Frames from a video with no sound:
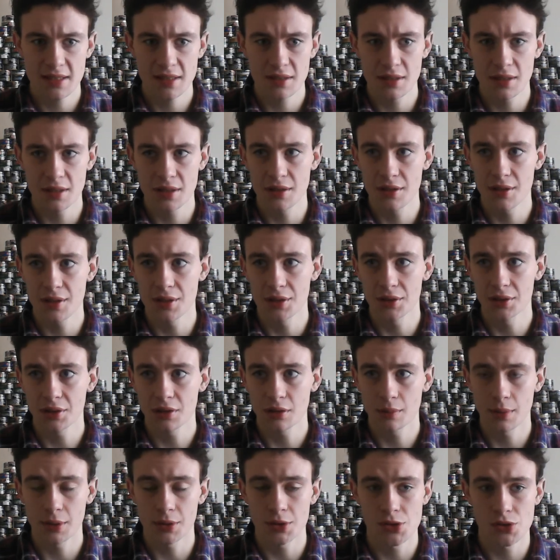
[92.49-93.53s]
They're a
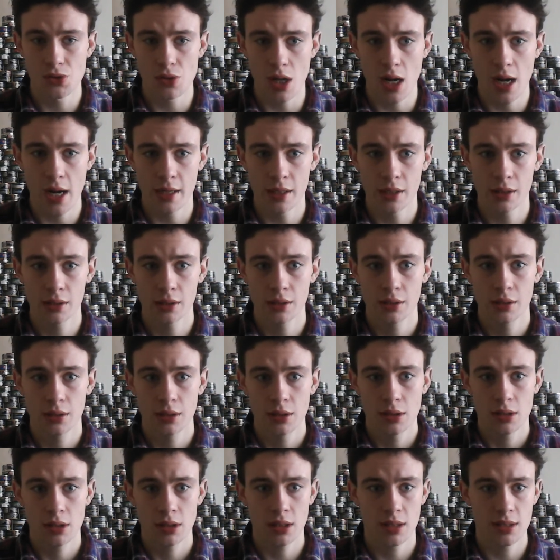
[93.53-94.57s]
little bit drier
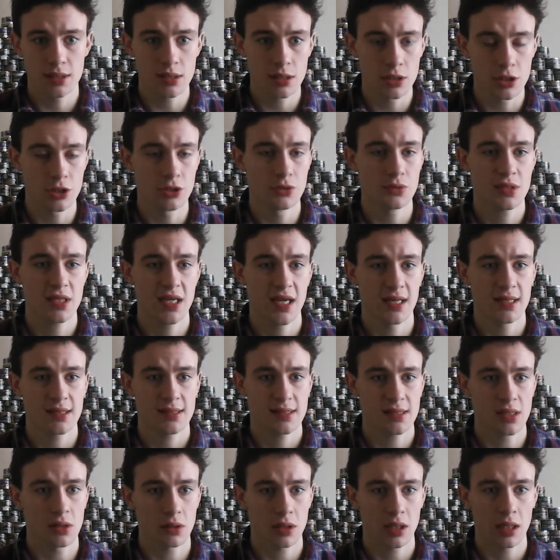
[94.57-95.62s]
because the juice can't
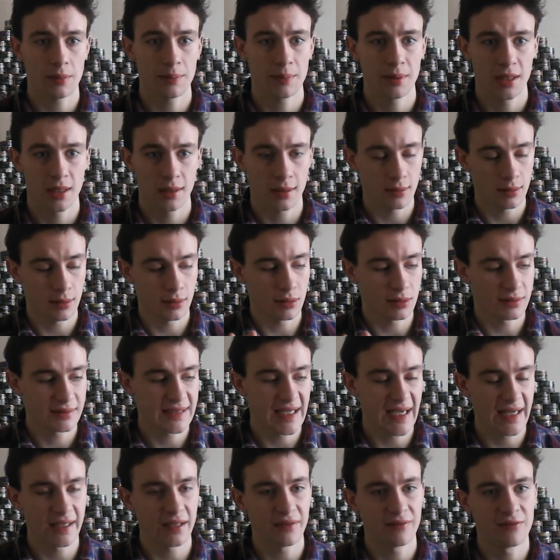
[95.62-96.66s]
soak up into the little
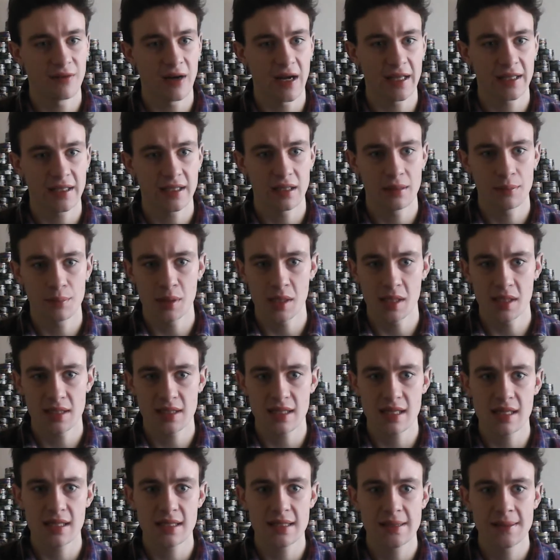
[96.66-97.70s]
tiny fine cut
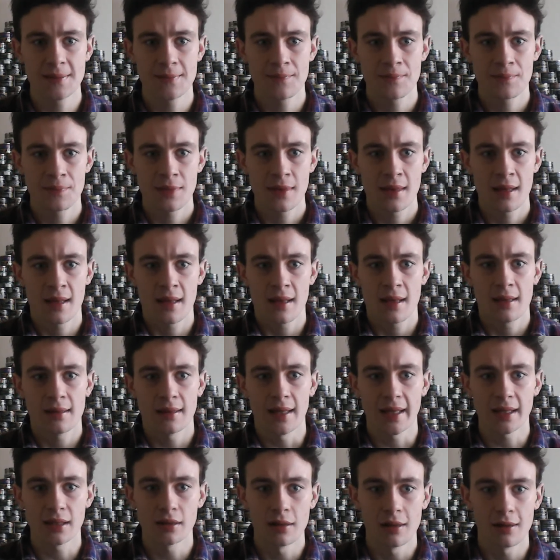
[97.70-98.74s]
pieces
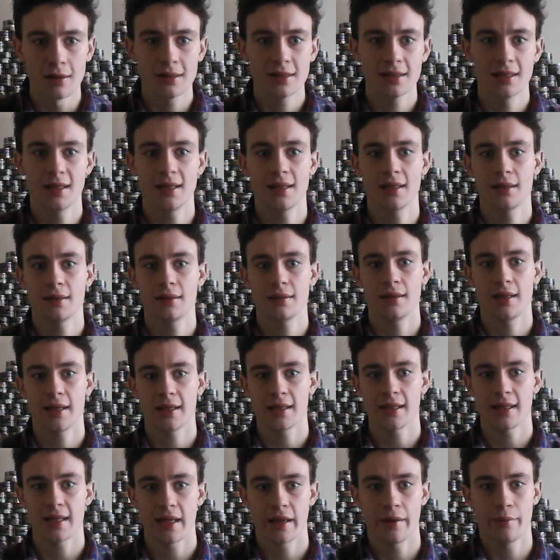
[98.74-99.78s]
like long cut,
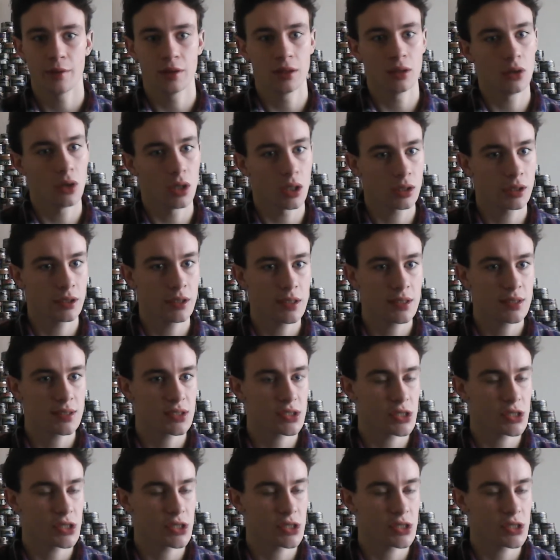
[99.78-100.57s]
like it can with long cut.